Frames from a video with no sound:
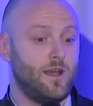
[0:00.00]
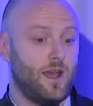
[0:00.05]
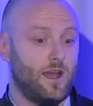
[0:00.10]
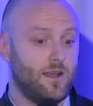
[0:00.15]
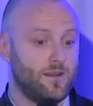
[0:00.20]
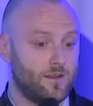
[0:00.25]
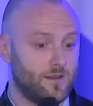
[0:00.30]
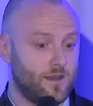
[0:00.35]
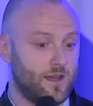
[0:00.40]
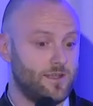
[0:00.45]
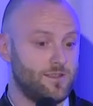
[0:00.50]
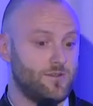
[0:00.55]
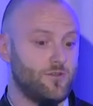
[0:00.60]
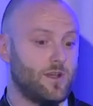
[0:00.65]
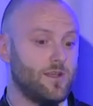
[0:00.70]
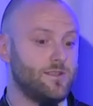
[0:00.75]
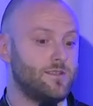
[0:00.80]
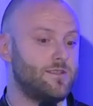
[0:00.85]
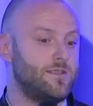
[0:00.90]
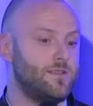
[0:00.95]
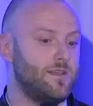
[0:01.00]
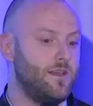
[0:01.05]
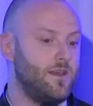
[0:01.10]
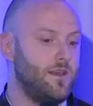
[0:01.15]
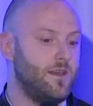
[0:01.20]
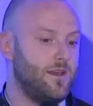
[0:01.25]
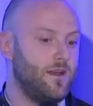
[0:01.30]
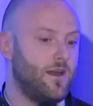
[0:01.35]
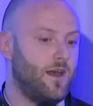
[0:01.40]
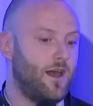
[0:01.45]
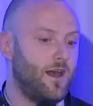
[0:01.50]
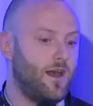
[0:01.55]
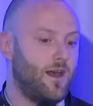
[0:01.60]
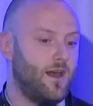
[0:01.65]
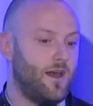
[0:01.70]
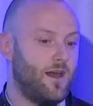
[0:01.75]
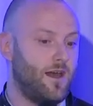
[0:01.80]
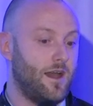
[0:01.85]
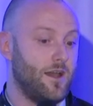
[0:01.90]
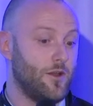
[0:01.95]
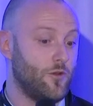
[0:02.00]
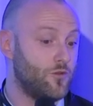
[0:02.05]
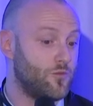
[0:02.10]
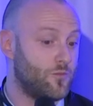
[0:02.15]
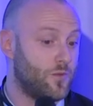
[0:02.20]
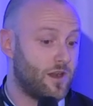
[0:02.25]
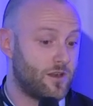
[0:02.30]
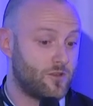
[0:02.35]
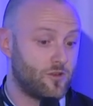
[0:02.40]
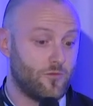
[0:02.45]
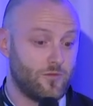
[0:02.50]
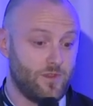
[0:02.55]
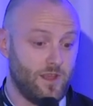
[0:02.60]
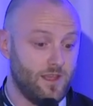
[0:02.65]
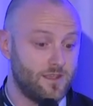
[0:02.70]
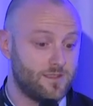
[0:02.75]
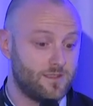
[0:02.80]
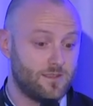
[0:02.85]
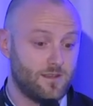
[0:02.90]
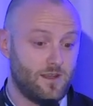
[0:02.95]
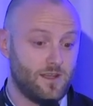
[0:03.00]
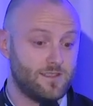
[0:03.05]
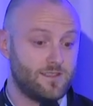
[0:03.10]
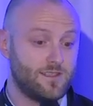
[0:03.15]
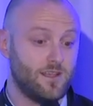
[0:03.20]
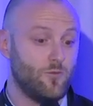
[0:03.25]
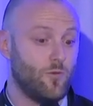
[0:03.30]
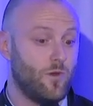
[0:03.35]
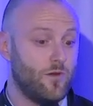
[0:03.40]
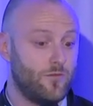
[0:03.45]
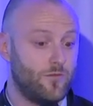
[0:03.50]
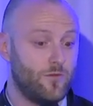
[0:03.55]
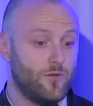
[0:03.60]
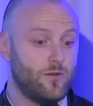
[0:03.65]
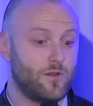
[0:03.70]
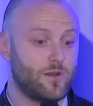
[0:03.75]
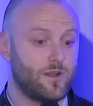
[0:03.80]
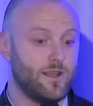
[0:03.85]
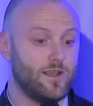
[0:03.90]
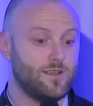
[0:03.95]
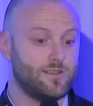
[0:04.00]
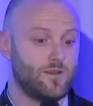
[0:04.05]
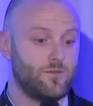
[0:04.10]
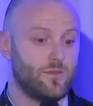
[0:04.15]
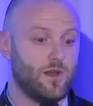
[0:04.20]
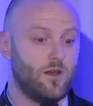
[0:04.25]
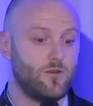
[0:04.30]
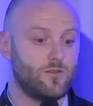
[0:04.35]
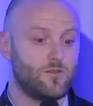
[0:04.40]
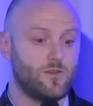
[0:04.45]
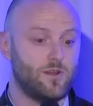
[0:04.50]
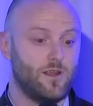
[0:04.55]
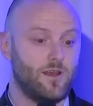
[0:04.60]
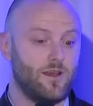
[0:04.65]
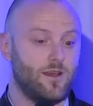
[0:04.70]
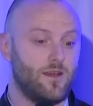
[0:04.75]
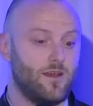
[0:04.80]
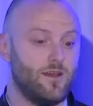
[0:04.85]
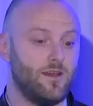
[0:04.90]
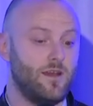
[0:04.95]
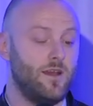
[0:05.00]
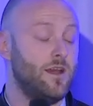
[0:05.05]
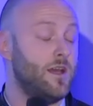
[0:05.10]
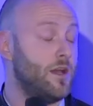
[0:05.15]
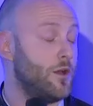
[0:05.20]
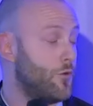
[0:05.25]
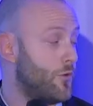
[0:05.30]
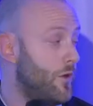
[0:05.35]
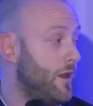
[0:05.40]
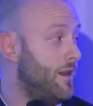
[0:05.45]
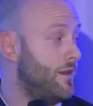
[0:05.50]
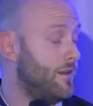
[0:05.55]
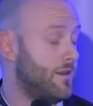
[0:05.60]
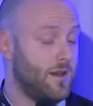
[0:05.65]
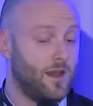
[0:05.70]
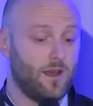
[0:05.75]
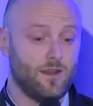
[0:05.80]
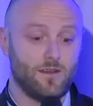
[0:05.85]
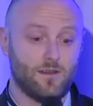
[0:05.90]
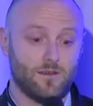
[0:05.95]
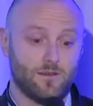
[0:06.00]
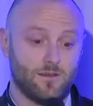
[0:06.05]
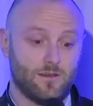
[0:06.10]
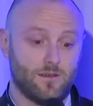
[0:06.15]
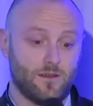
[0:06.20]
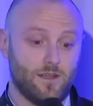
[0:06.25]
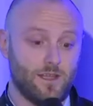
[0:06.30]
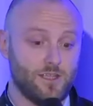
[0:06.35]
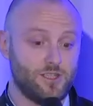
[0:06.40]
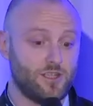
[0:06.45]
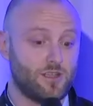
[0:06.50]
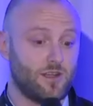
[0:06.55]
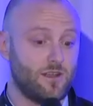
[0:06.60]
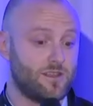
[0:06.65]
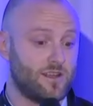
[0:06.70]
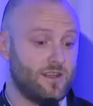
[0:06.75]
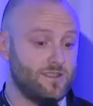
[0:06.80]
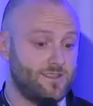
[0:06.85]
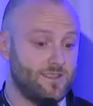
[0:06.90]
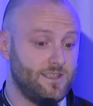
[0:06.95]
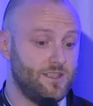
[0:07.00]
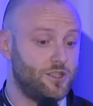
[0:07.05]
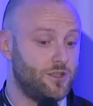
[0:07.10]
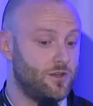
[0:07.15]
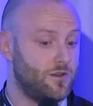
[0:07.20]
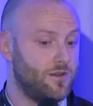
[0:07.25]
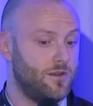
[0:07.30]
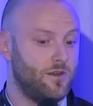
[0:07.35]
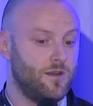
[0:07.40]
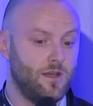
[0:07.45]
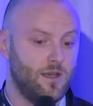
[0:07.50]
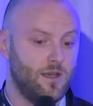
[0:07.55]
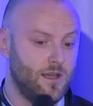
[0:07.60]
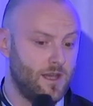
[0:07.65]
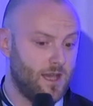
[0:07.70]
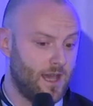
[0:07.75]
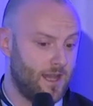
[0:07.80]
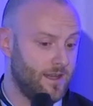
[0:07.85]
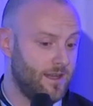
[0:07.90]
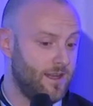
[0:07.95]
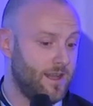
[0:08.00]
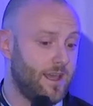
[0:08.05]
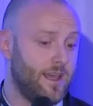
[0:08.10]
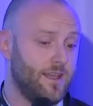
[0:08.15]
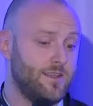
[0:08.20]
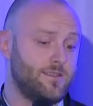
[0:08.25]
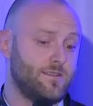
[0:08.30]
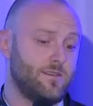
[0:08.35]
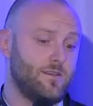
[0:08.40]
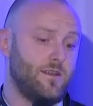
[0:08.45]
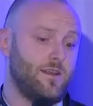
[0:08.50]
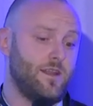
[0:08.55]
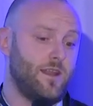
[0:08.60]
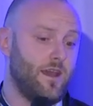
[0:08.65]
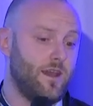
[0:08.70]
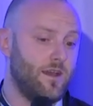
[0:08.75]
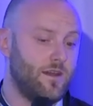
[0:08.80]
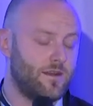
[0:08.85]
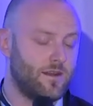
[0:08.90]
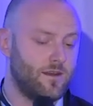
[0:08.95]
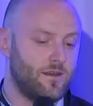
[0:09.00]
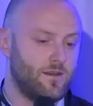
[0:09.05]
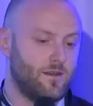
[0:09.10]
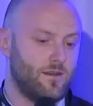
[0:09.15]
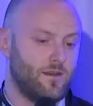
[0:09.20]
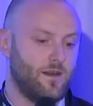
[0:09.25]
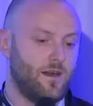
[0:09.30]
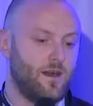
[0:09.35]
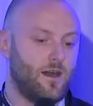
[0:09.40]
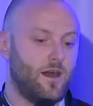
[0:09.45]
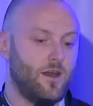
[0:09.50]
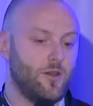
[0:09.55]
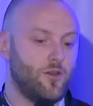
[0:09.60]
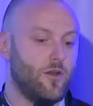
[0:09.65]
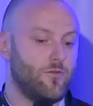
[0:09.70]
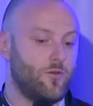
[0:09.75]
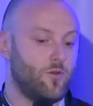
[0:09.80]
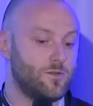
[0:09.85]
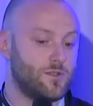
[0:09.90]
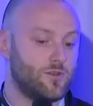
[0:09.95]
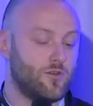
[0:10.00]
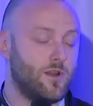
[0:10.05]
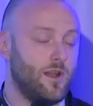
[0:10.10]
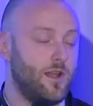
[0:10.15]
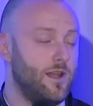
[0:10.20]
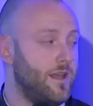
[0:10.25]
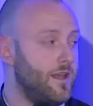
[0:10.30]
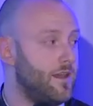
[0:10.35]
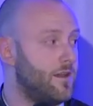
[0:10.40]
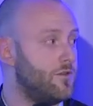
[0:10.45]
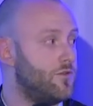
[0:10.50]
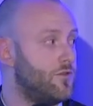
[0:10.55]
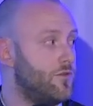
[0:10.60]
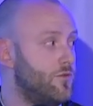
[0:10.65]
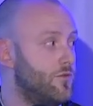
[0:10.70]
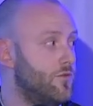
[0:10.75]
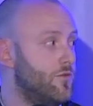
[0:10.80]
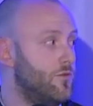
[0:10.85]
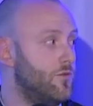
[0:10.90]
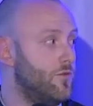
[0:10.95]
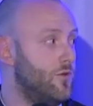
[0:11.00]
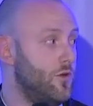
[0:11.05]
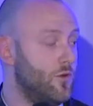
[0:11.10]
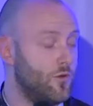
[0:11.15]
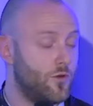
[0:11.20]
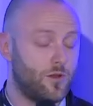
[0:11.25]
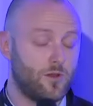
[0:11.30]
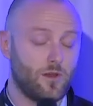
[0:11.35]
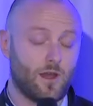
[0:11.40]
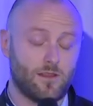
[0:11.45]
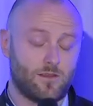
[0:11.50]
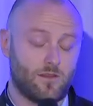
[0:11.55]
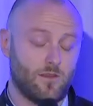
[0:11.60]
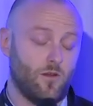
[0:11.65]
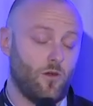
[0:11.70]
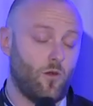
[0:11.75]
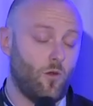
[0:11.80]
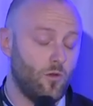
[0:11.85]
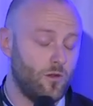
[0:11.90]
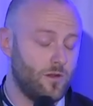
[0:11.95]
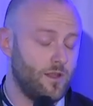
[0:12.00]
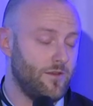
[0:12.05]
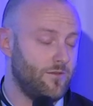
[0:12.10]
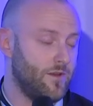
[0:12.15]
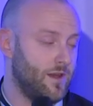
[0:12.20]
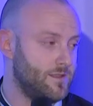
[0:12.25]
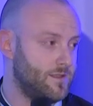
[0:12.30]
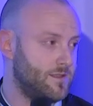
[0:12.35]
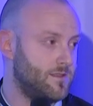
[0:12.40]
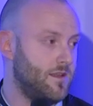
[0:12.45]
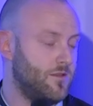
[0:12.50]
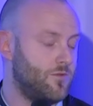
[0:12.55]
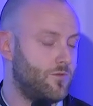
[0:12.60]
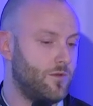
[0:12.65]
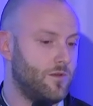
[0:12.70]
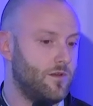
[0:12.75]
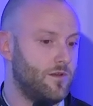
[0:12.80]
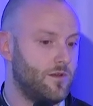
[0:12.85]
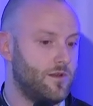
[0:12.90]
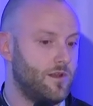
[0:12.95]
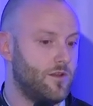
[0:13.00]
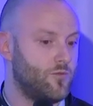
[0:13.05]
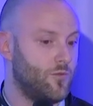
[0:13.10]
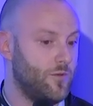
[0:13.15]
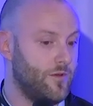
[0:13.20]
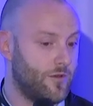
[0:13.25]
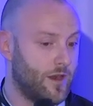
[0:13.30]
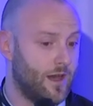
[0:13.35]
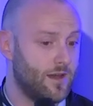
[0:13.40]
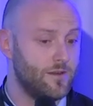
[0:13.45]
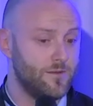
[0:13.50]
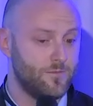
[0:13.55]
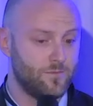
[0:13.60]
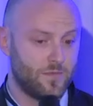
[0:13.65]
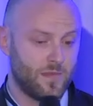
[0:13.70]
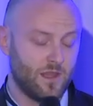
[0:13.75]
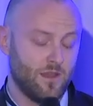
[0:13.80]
And as you can see, a good part of this, let's say one third, is about the green and digital transition. And in any case, there you have also the link to look at all the events that that we run.